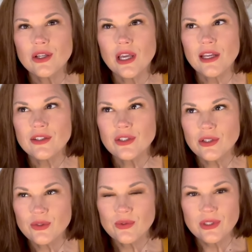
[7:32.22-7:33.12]
It
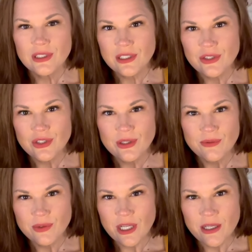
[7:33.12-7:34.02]
starts with the intention
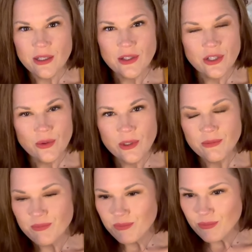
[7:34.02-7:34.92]
of, I'm
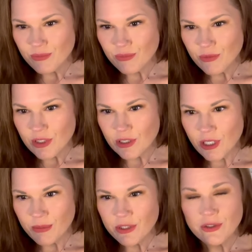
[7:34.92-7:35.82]

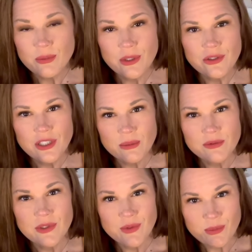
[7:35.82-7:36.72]
going to do a better job of
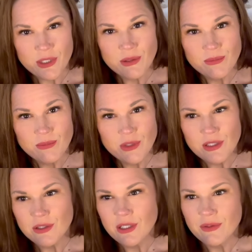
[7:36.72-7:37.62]
loving me
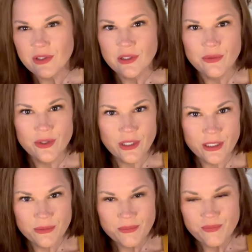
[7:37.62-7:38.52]
and everything I've
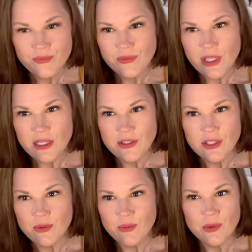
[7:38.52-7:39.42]
created. And
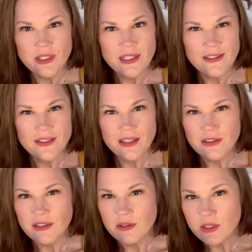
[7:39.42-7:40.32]
so we're not
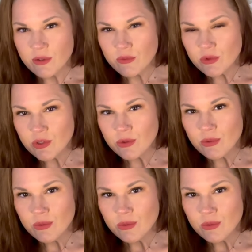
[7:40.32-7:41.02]
exactly looking for new,